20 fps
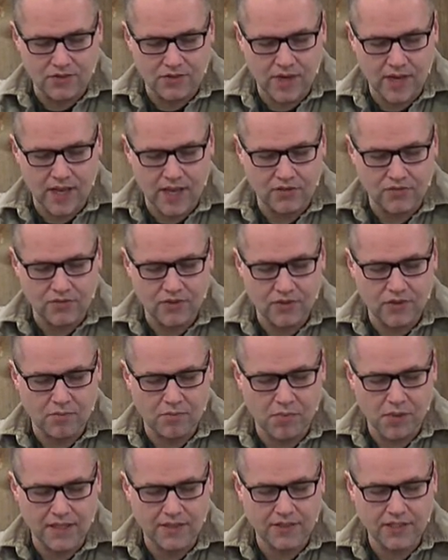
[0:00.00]
We ask for your
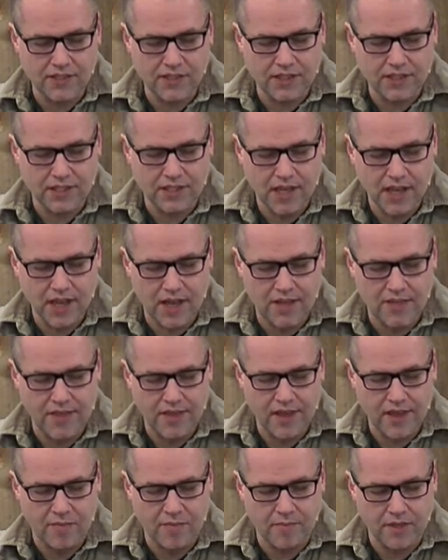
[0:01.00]
blessing on
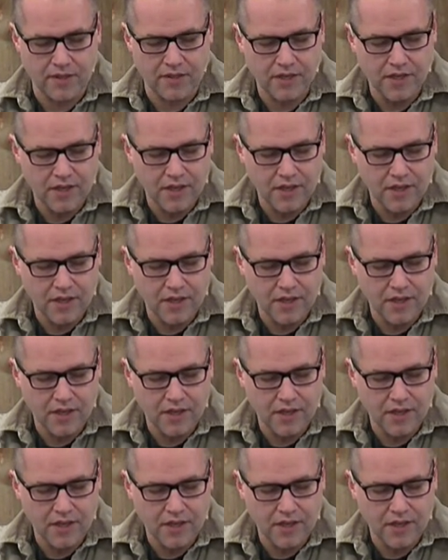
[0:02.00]
them. And